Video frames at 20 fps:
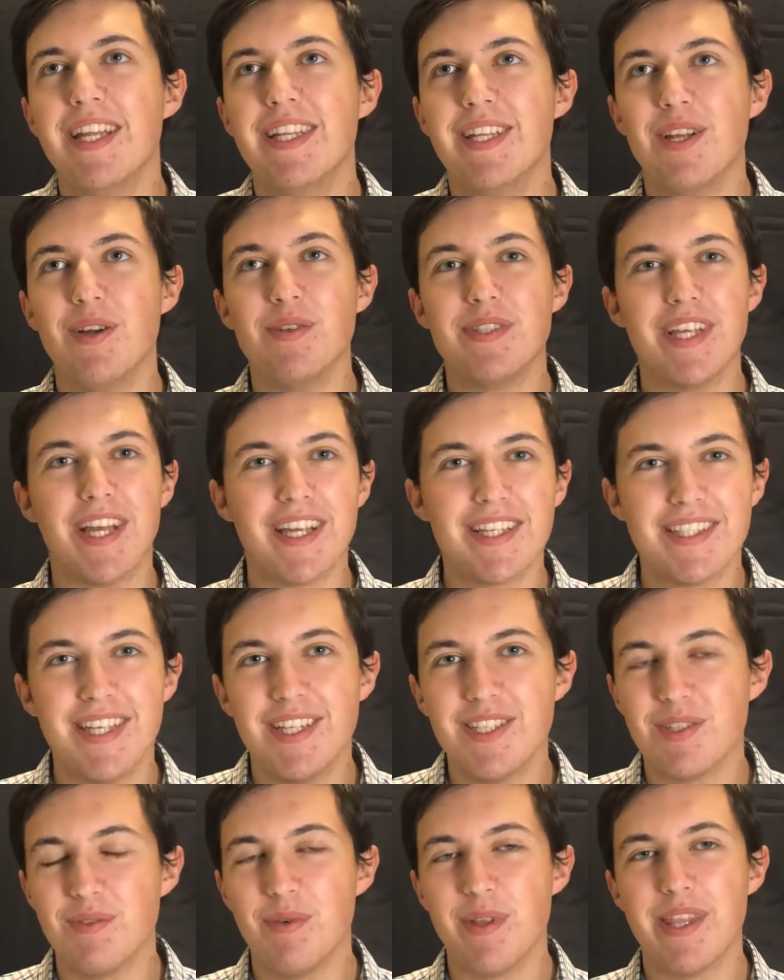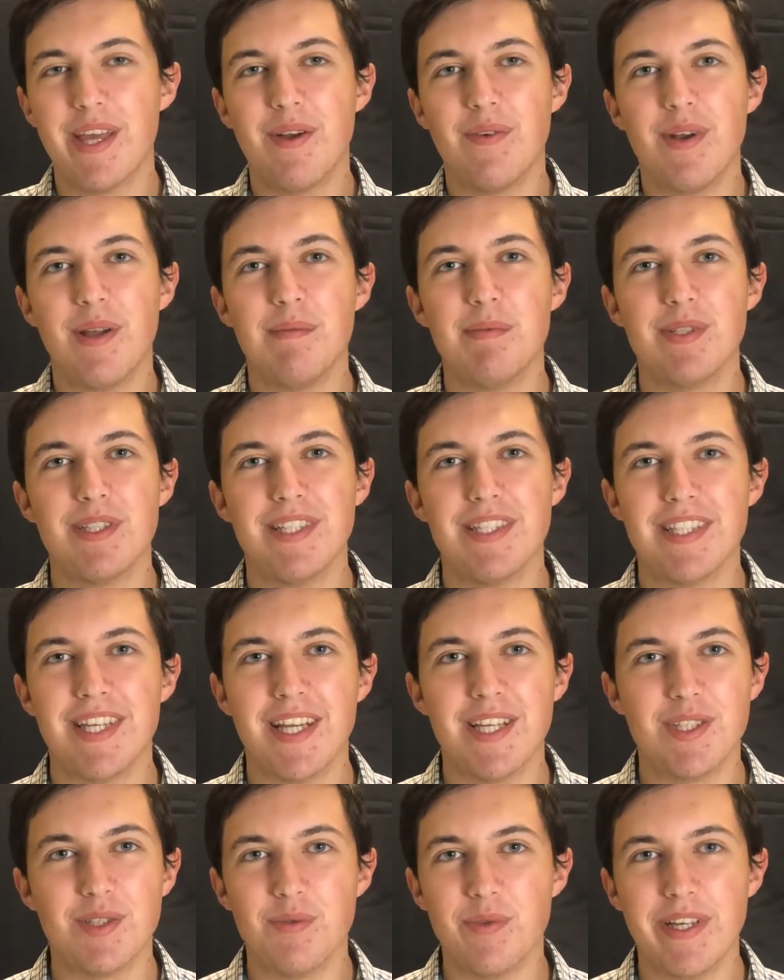No taxation without
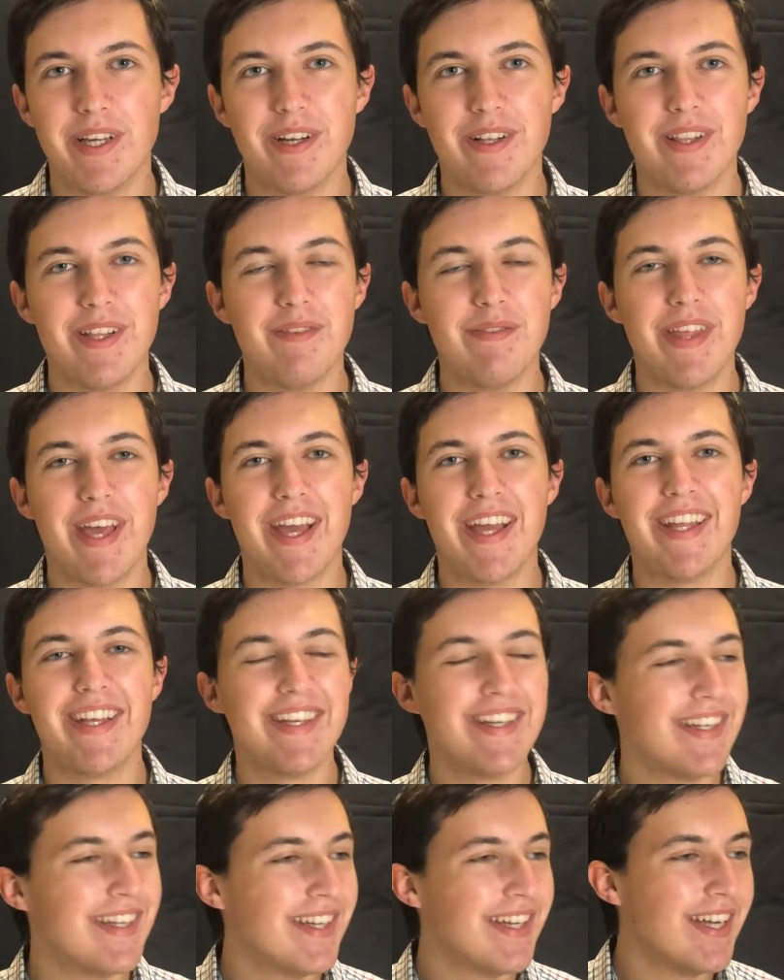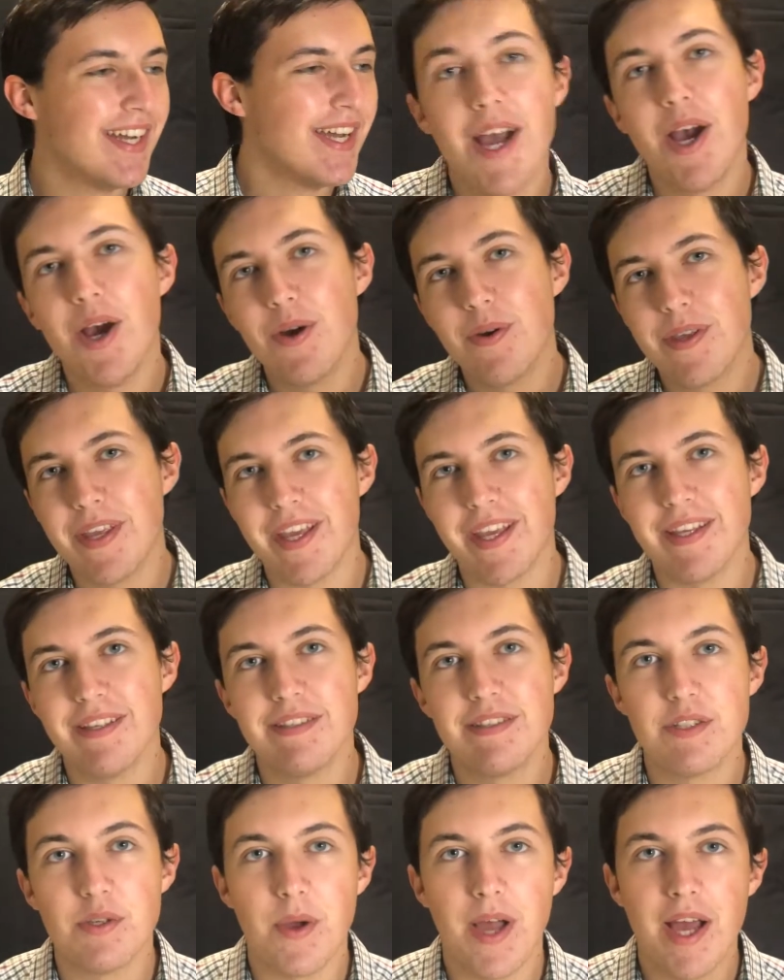representation. We all love that. Okay,
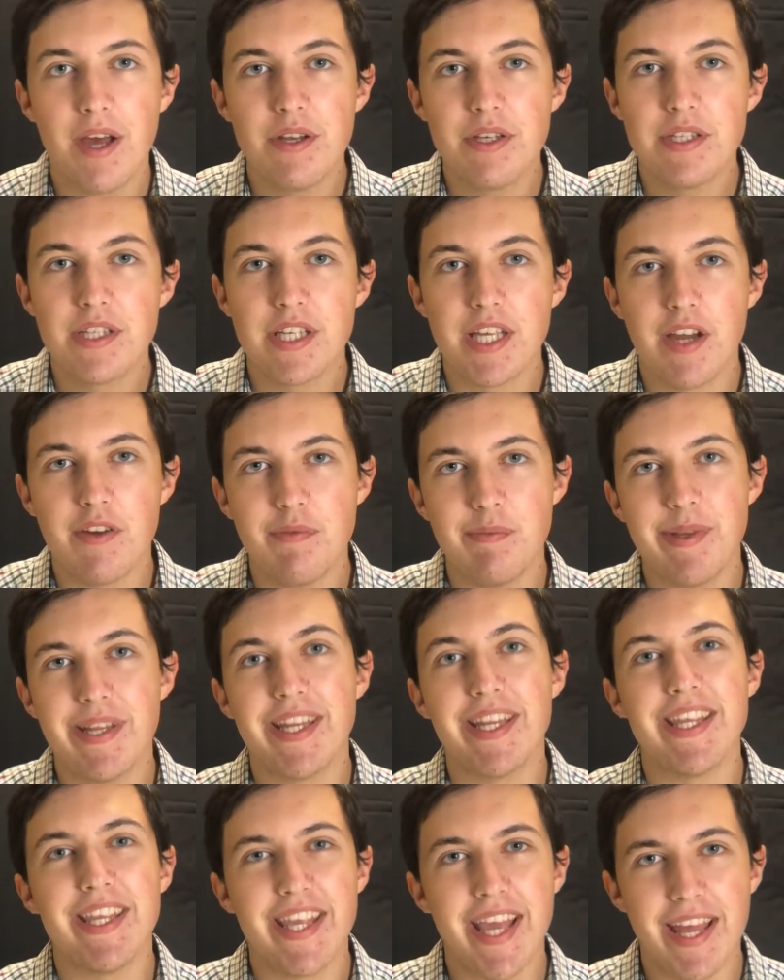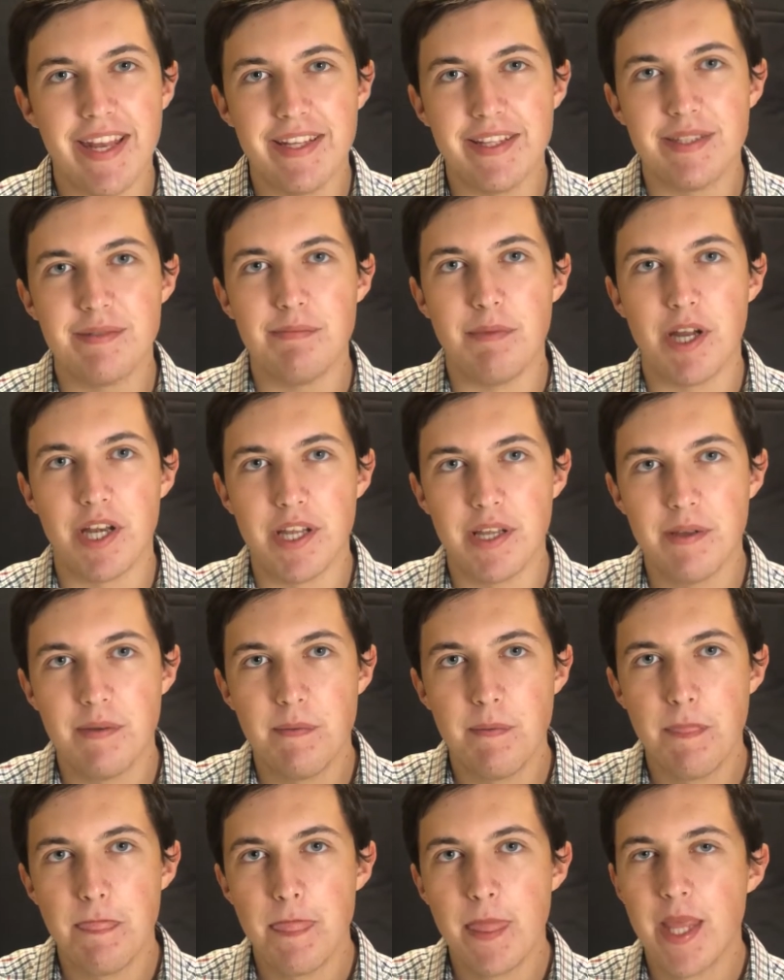so how does the government get its money?
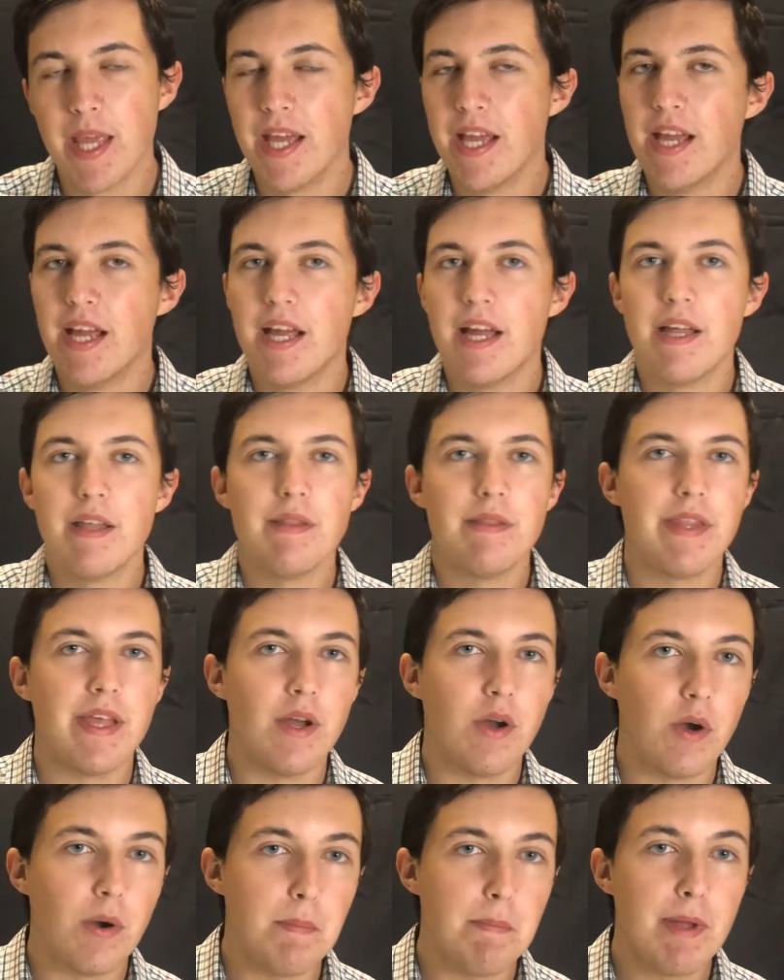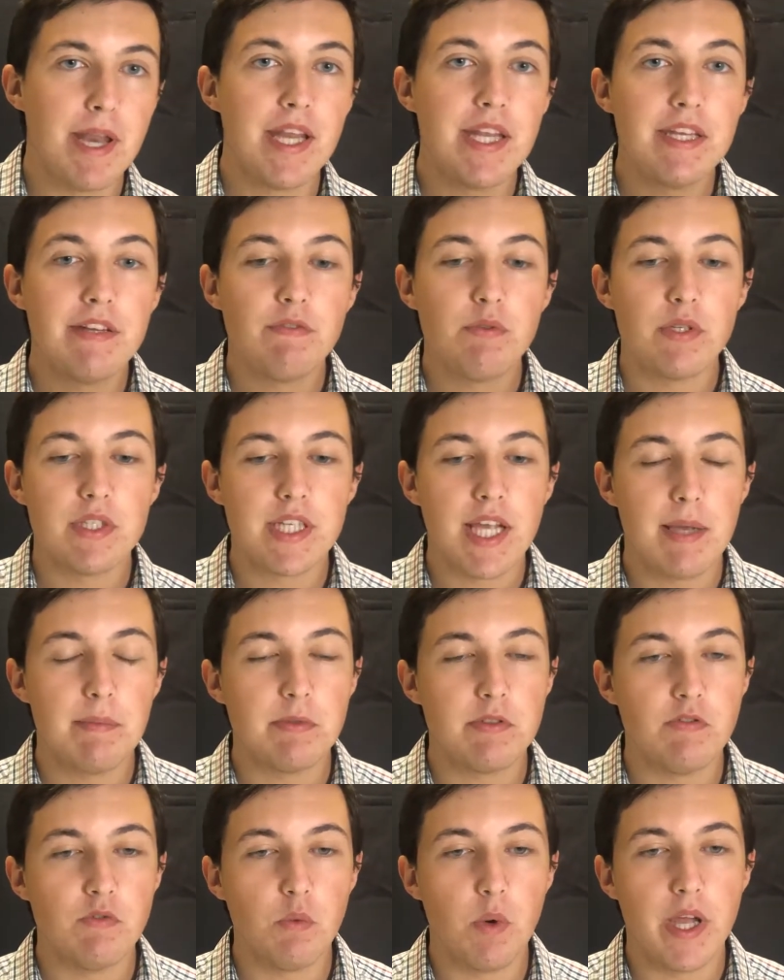There are many different
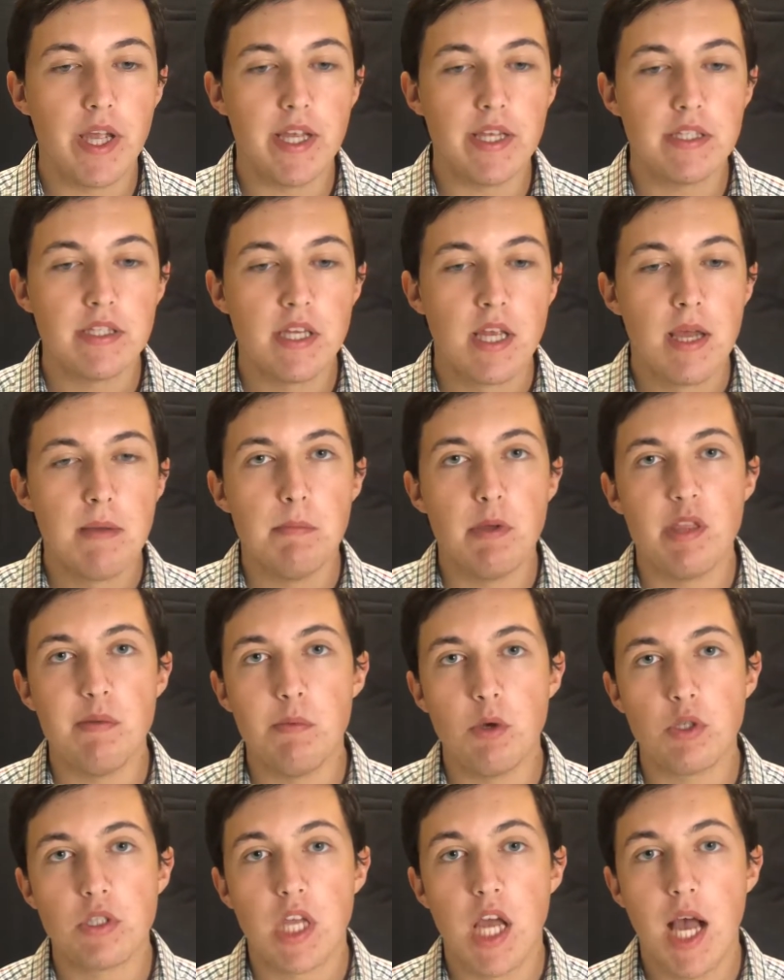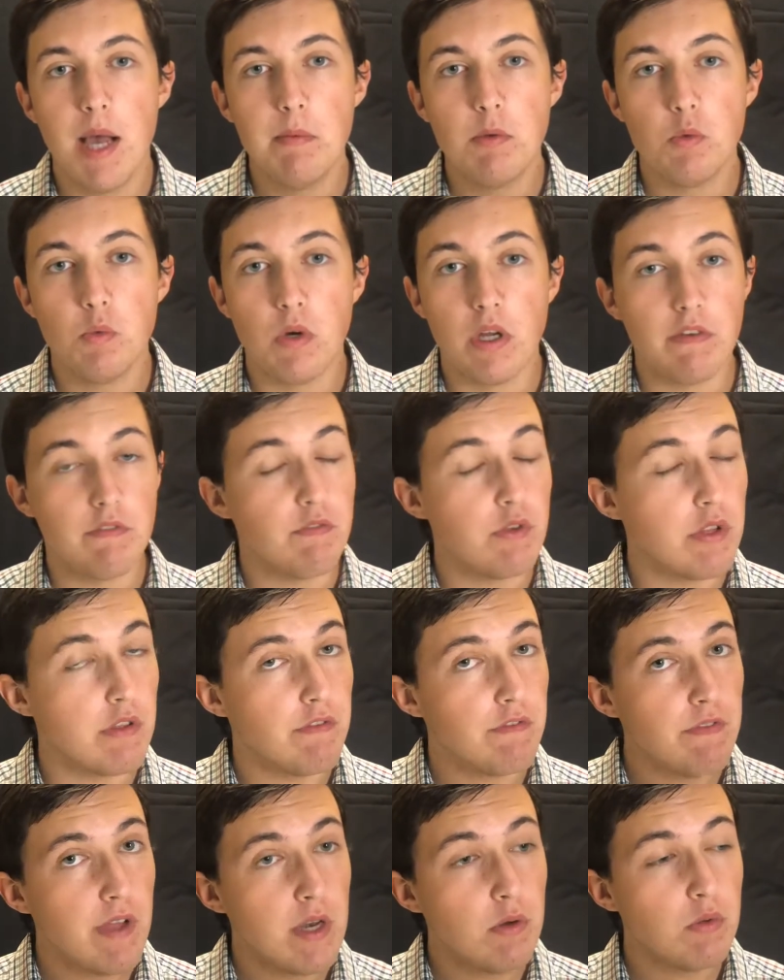types of ways, but the most common one, for the
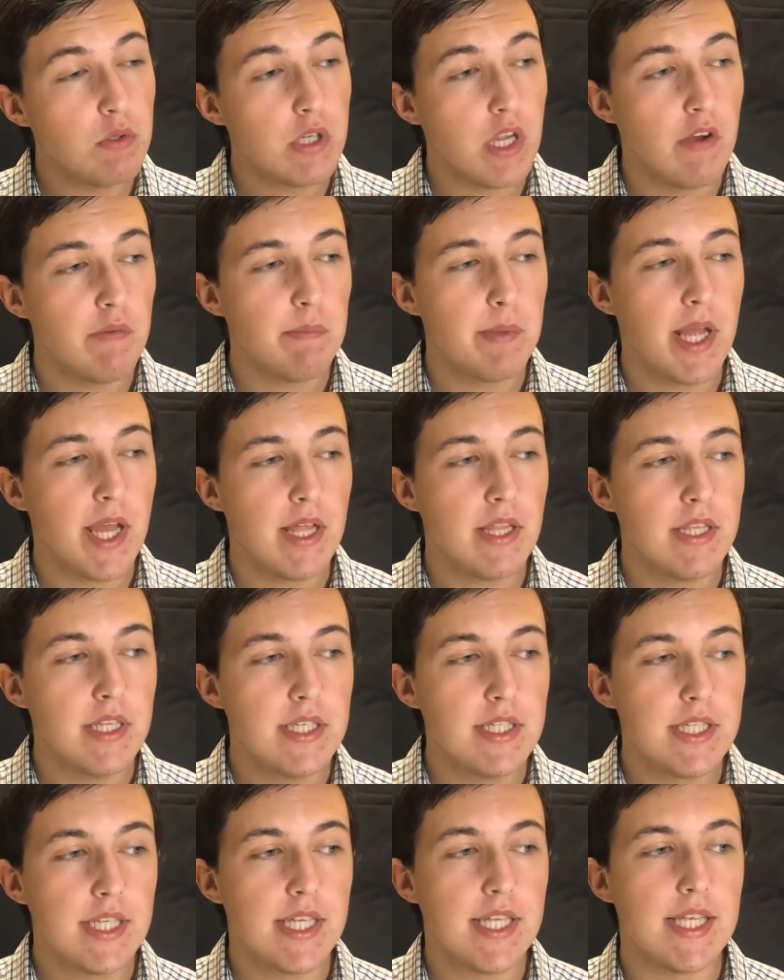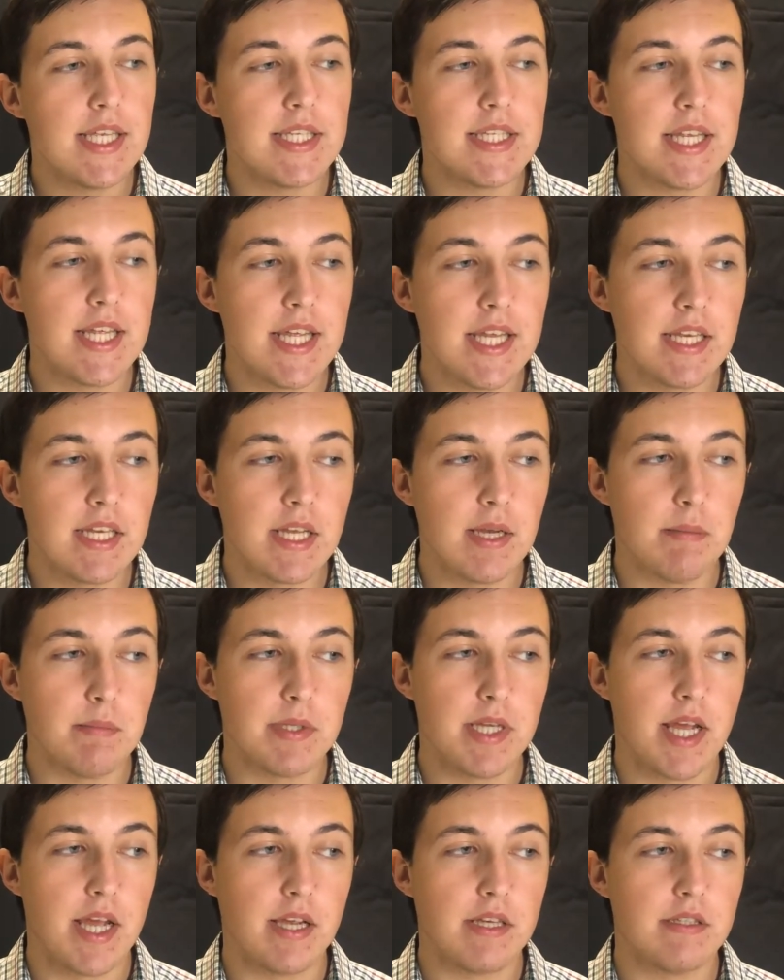federal government at least, is income
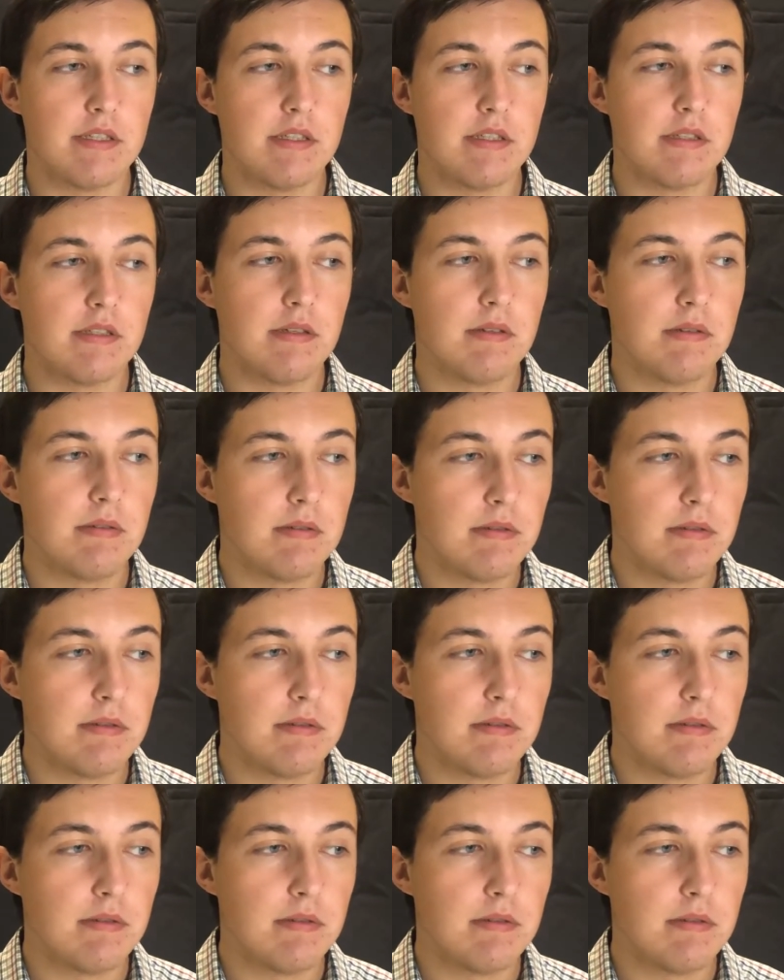taxes.